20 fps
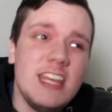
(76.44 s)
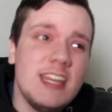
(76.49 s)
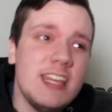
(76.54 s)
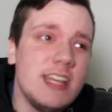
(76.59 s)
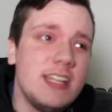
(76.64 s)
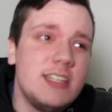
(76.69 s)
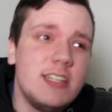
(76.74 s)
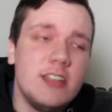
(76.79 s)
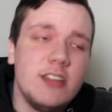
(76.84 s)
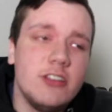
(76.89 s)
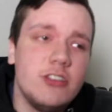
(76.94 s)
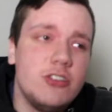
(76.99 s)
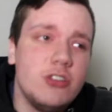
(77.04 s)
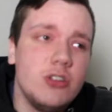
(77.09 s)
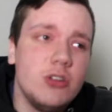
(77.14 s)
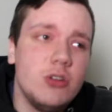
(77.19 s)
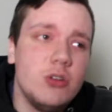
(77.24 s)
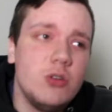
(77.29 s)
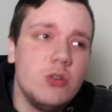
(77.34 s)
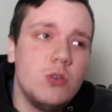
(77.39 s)
it didn't
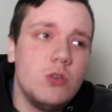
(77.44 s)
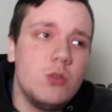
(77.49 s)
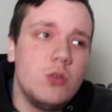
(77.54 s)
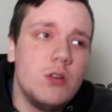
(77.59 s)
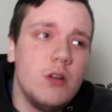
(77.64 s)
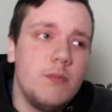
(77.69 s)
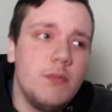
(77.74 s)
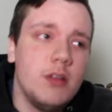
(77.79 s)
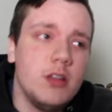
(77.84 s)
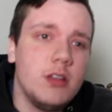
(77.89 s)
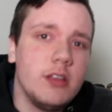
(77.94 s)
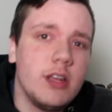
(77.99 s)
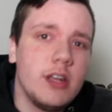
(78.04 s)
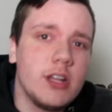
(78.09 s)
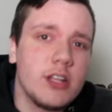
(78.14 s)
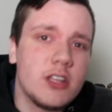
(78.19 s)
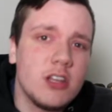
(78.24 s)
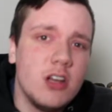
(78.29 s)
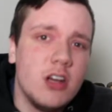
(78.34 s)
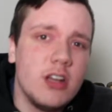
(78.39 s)
do Billy
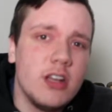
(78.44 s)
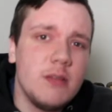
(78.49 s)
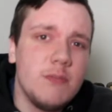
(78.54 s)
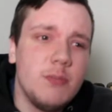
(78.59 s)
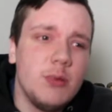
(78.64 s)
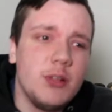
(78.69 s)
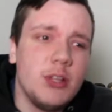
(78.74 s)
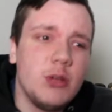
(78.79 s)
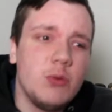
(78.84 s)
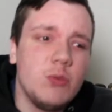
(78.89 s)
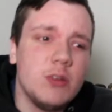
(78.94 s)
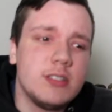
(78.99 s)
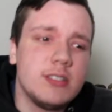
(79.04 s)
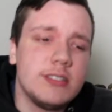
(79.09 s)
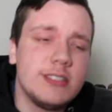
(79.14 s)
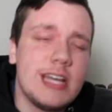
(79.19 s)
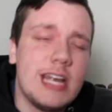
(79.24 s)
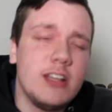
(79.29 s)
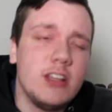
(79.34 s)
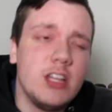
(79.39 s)
any good, and Billy would
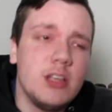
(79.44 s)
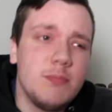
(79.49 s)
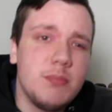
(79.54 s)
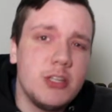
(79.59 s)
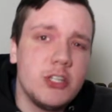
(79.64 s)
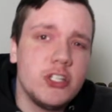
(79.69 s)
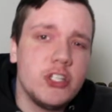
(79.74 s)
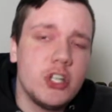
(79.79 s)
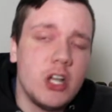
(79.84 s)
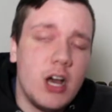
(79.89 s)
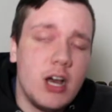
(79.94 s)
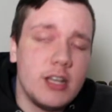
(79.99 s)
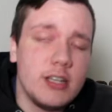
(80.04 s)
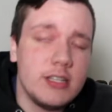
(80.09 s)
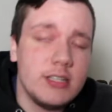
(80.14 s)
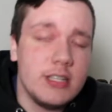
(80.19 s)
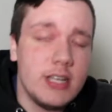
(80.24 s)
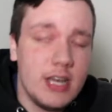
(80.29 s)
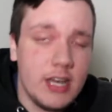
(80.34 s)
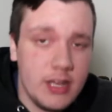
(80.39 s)
sadly be
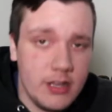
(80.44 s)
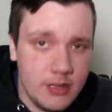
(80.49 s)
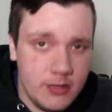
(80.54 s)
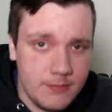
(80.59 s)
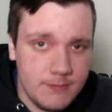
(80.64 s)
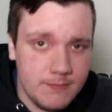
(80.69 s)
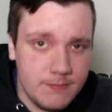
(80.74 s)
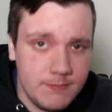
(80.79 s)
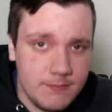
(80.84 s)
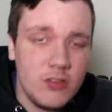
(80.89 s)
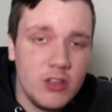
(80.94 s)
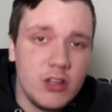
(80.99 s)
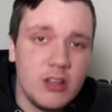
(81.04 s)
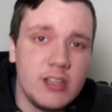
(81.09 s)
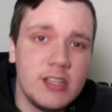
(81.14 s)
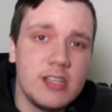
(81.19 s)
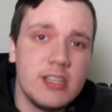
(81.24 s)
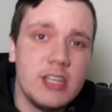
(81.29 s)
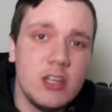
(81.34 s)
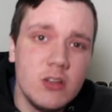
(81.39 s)
shot dead.
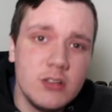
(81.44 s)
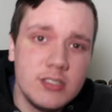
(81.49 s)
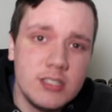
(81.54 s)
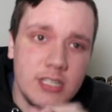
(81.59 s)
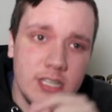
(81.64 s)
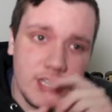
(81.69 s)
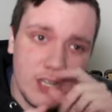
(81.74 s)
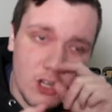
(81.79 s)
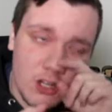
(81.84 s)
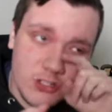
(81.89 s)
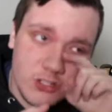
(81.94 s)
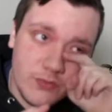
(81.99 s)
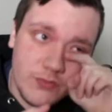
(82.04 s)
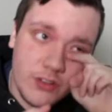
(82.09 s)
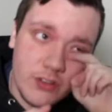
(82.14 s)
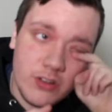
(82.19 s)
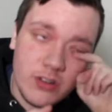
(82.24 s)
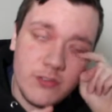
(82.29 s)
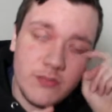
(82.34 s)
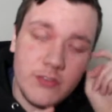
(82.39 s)
Feeling guilty and also
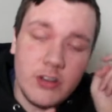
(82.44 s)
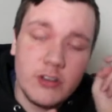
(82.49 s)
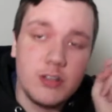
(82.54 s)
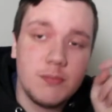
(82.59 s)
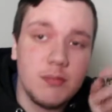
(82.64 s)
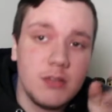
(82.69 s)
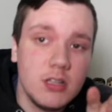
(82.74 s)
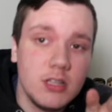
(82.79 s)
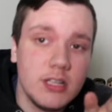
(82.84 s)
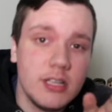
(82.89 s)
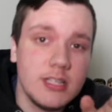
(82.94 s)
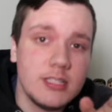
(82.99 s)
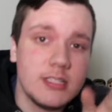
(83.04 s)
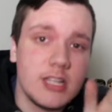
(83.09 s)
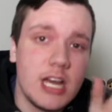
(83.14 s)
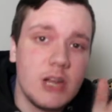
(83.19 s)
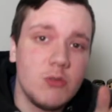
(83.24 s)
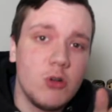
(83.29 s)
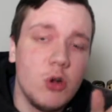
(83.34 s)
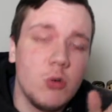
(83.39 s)
feeling fear of the police,
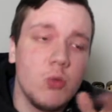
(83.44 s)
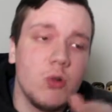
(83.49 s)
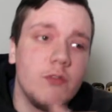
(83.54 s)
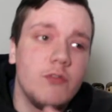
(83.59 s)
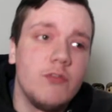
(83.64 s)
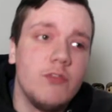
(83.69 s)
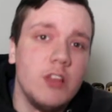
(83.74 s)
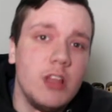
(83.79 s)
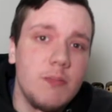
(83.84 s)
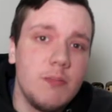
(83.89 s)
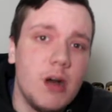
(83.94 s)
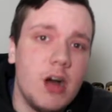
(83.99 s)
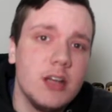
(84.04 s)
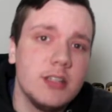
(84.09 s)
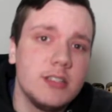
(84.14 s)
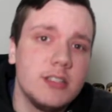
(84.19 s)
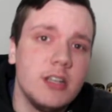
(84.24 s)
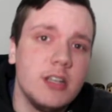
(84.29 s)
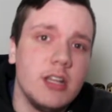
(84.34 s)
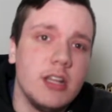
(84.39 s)
Tyrone would flee
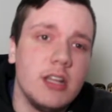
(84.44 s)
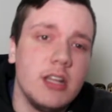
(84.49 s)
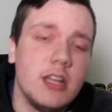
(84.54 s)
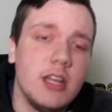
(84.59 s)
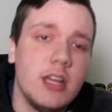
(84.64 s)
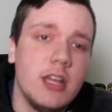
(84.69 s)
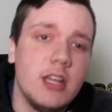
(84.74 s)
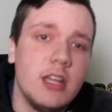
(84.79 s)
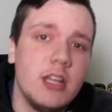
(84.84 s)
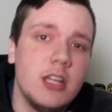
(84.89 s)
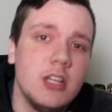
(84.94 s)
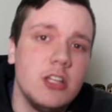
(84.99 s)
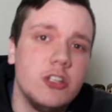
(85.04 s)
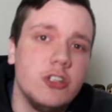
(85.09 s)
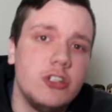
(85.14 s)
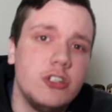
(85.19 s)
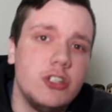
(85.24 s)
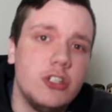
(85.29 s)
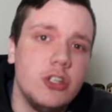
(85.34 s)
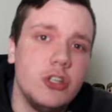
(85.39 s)
Boston and head
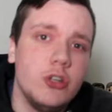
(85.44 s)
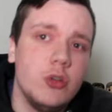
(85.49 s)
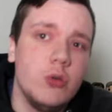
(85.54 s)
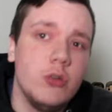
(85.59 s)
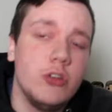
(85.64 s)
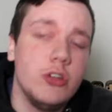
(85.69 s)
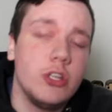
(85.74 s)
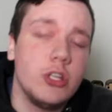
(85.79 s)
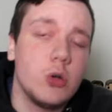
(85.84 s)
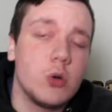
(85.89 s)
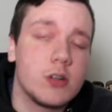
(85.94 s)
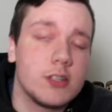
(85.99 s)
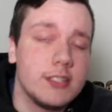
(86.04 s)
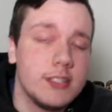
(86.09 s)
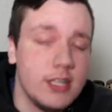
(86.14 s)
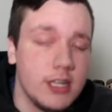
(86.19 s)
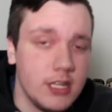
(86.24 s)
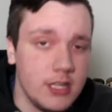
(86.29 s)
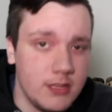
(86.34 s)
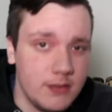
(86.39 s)
to New York
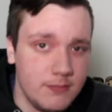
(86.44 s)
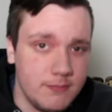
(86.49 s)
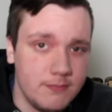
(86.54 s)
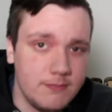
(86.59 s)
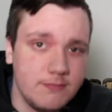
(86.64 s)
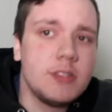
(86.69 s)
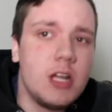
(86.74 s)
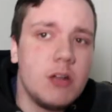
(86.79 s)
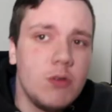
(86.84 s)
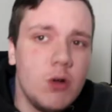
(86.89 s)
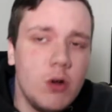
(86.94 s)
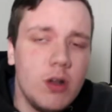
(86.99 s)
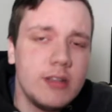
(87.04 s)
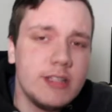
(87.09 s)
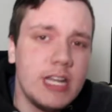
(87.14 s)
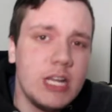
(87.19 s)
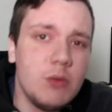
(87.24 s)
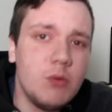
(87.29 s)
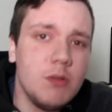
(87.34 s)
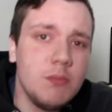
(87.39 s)
City. Tyrone and
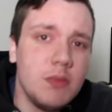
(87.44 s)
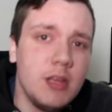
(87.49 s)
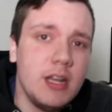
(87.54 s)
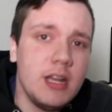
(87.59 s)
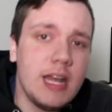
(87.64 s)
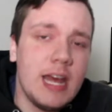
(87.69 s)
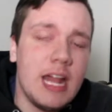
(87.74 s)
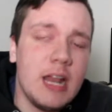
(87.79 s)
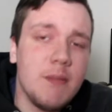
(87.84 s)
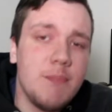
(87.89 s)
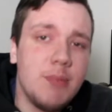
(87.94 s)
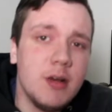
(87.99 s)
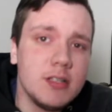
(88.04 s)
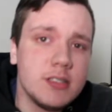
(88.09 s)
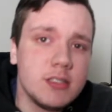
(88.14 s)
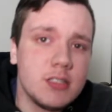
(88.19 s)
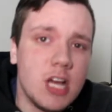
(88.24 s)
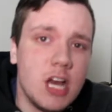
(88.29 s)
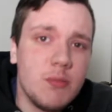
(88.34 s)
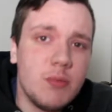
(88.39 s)
Tandy would meet at a bus
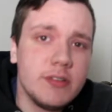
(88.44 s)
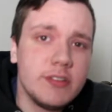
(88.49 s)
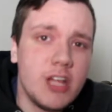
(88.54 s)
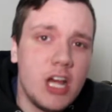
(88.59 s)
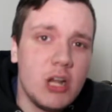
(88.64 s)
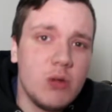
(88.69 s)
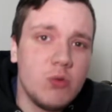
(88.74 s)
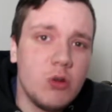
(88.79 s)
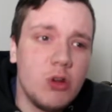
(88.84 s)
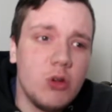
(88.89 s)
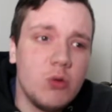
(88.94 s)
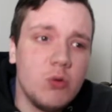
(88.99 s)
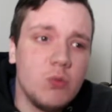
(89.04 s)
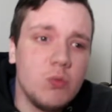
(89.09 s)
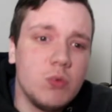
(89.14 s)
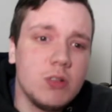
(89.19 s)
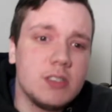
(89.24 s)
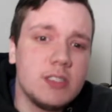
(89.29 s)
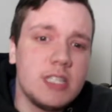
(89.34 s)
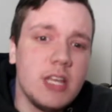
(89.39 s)
stop when Tyrone
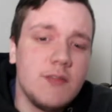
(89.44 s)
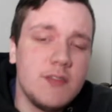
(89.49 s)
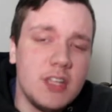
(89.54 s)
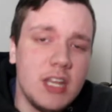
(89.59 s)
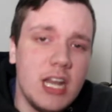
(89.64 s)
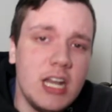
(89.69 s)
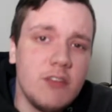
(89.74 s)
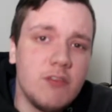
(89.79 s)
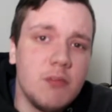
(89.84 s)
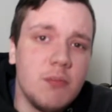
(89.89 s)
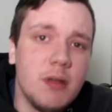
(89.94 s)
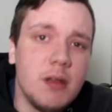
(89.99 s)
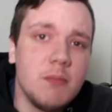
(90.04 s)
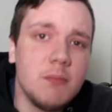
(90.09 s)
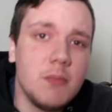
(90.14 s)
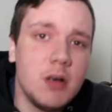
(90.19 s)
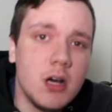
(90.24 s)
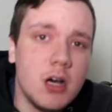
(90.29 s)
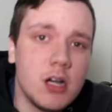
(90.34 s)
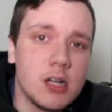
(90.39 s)
would save Tandy from being
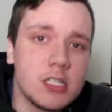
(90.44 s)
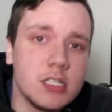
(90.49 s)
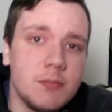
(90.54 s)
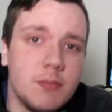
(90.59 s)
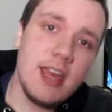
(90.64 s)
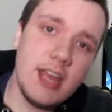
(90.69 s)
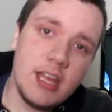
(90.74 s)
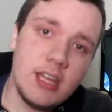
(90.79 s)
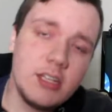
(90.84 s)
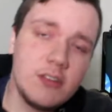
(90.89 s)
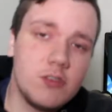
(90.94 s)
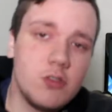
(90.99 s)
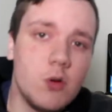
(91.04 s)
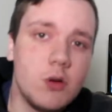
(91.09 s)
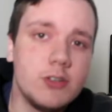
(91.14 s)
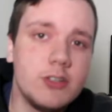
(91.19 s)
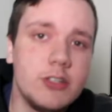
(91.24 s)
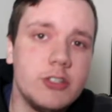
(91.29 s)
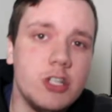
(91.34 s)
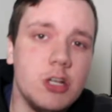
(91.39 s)
mugged, and of
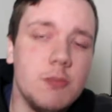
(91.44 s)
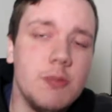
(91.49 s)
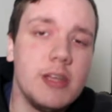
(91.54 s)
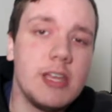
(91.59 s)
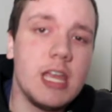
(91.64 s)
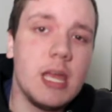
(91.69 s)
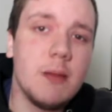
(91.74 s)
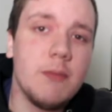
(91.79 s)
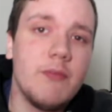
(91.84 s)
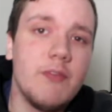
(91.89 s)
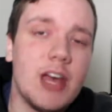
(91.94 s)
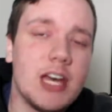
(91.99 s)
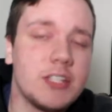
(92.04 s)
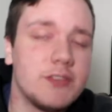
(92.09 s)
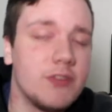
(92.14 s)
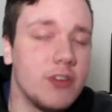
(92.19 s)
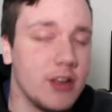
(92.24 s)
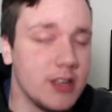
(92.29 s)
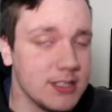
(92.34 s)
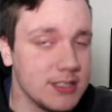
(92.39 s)
course the two became
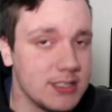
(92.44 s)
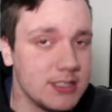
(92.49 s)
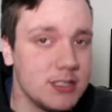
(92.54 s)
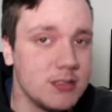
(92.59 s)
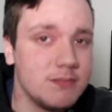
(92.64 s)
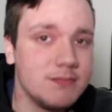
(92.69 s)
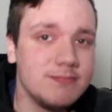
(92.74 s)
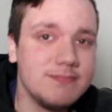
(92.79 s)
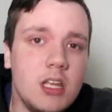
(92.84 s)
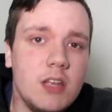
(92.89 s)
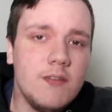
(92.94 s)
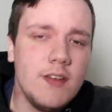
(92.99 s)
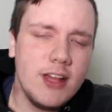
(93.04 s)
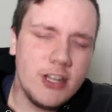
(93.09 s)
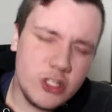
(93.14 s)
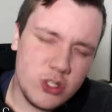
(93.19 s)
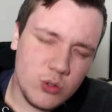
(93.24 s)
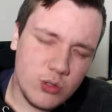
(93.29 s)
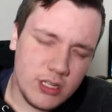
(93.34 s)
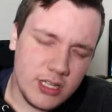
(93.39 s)
fast friends.
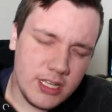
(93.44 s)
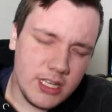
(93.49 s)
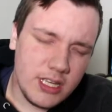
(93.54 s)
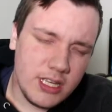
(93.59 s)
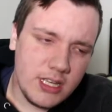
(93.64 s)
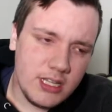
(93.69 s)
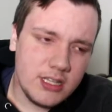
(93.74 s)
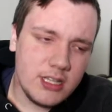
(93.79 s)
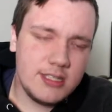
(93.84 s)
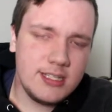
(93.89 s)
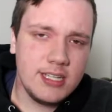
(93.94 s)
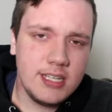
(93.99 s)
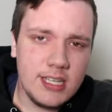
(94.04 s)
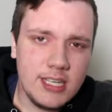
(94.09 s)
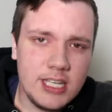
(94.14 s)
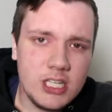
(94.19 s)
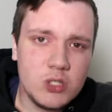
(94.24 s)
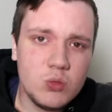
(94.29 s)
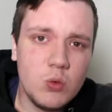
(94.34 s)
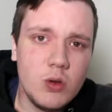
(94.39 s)
Eventually, the
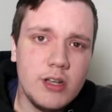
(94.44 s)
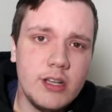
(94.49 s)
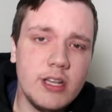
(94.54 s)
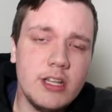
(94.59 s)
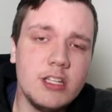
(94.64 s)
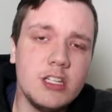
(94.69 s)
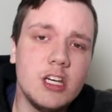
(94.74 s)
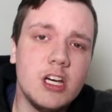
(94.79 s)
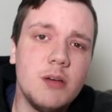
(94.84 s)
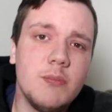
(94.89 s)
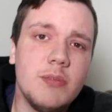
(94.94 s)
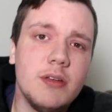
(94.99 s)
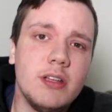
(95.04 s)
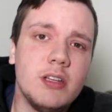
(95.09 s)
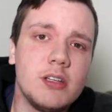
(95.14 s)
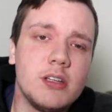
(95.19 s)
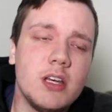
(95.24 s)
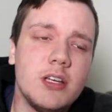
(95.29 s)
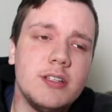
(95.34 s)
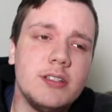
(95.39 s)
teens would end up in the
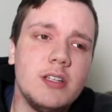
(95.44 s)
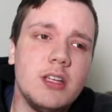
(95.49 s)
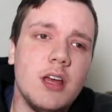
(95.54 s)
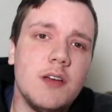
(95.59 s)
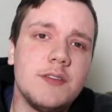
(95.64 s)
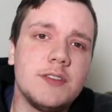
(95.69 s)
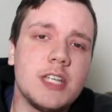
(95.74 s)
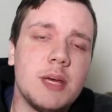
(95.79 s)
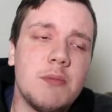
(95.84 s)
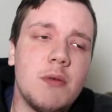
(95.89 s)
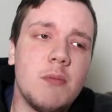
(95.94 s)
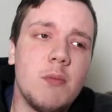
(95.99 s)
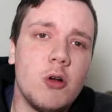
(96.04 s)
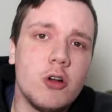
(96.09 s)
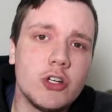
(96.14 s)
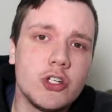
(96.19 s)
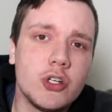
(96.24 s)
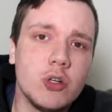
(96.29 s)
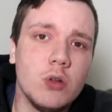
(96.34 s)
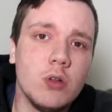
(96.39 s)
custody of Simon
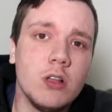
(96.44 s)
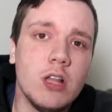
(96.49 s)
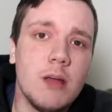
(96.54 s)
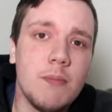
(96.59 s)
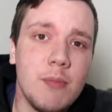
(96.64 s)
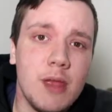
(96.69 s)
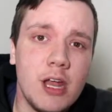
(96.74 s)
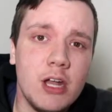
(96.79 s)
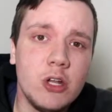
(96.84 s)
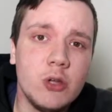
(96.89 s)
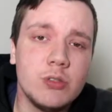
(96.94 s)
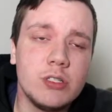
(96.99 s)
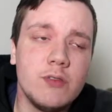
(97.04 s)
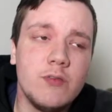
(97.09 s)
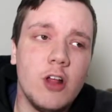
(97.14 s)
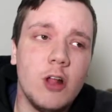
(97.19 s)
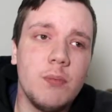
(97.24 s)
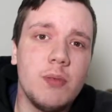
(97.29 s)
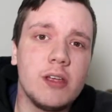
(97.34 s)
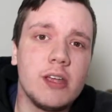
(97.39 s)
Marshall, a man who was
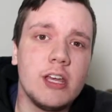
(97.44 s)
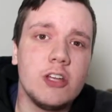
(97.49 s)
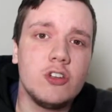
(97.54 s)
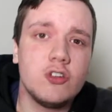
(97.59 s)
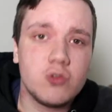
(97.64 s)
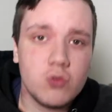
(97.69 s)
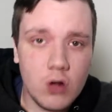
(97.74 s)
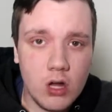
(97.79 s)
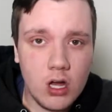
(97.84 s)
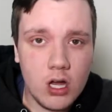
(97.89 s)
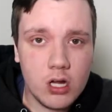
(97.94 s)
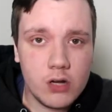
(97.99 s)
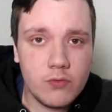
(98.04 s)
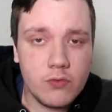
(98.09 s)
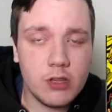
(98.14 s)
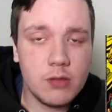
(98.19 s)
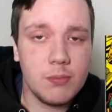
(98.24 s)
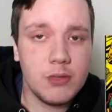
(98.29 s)
developing a drug for the